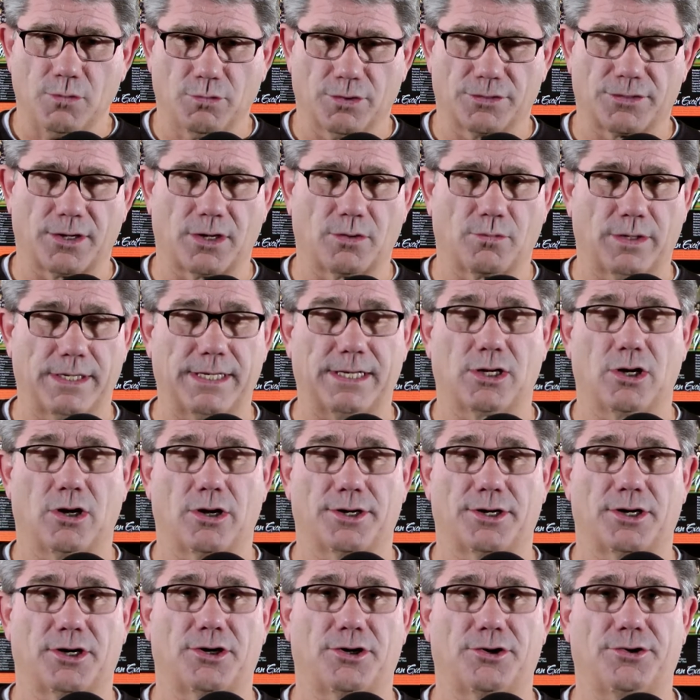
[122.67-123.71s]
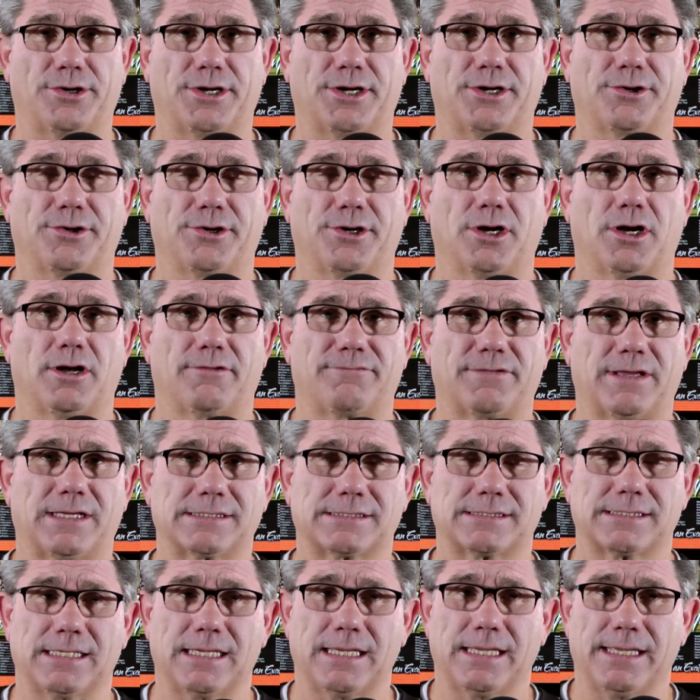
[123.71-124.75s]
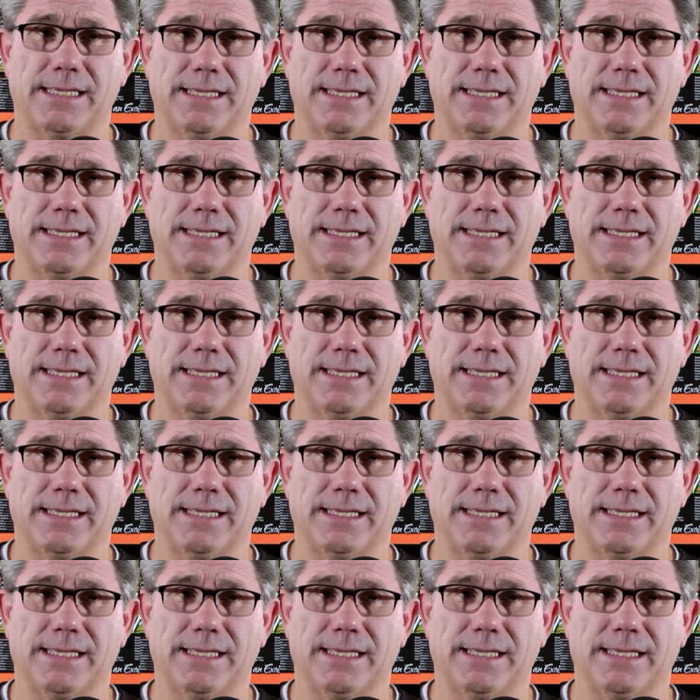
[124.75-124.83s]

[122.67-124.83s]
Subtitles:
with we call it our hurry offense.